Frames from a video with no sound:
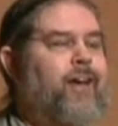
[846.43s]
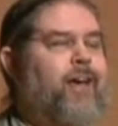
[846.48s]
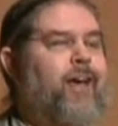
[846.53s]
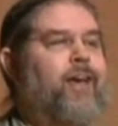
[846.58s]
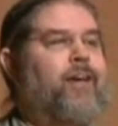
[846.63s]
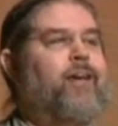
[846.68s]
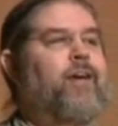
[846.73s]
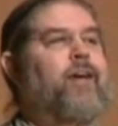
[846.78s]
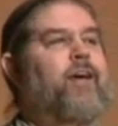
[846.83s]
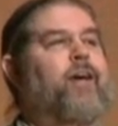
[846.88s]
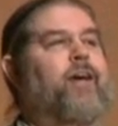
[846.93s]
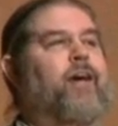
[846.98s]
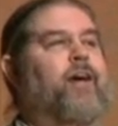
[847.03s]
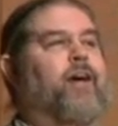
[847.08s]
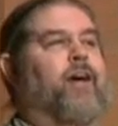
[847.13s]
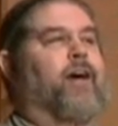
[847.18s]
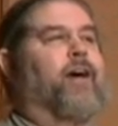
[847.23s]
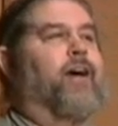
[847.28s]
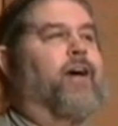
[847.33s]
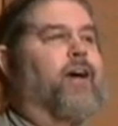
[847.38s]
Okay.
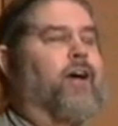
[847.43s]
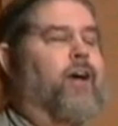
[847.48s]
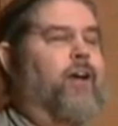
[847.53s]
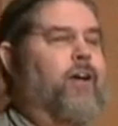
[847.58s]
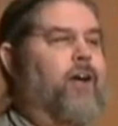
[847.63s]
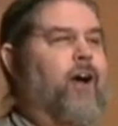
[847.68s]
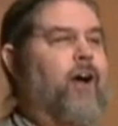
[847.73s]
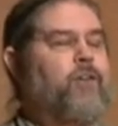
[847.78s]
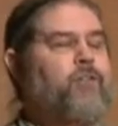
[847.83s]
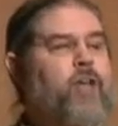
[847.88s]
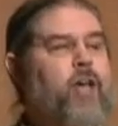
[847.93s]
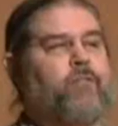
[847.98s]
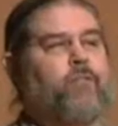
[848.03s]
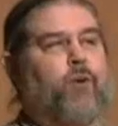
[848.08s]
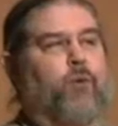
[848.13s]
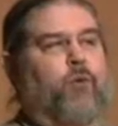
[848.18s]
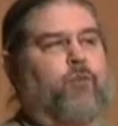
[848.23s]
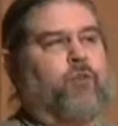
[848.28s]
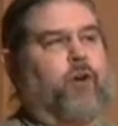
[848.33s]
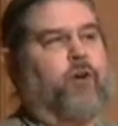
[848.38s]
David
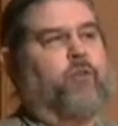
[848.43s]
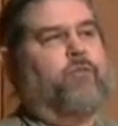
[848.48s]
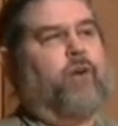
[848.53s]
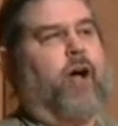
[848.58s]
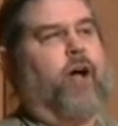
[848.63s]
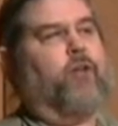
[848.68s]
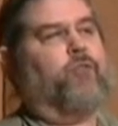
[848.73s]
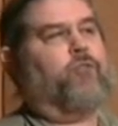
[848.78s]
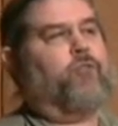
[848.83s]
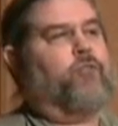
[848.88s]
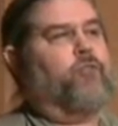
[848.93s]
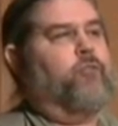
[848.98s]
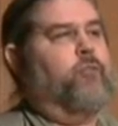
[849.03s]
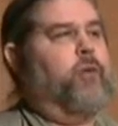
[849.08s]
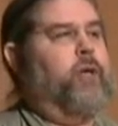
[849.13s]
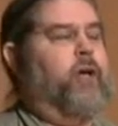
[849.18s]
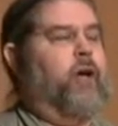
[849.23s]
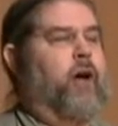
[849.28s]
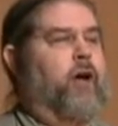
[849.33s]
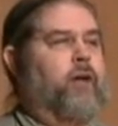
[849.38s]
was an advisor for
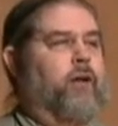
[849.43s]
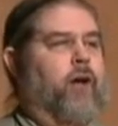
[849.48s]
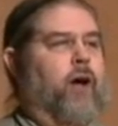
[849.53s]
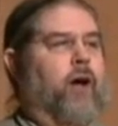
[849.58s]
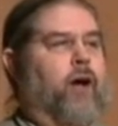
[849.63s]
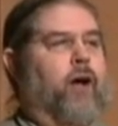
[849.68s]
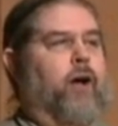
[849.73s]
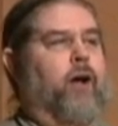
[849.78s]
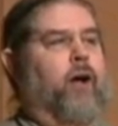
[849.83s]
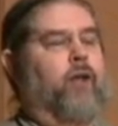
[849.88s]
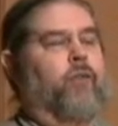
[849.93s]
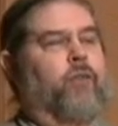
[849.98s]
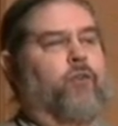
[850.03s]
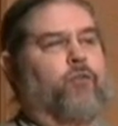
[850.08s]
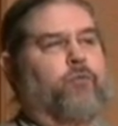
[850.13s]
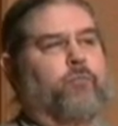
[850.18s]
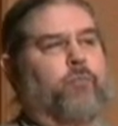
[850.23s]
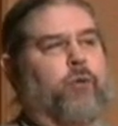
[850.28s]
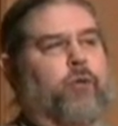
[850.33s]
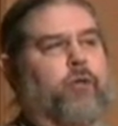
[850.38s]
me on
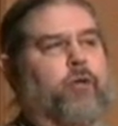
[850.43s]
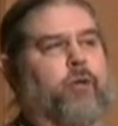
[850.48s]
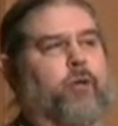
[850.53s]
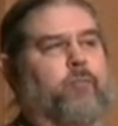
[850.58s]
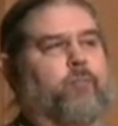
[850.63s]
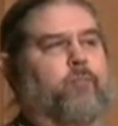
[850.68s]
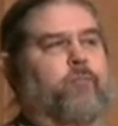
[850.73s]
this book.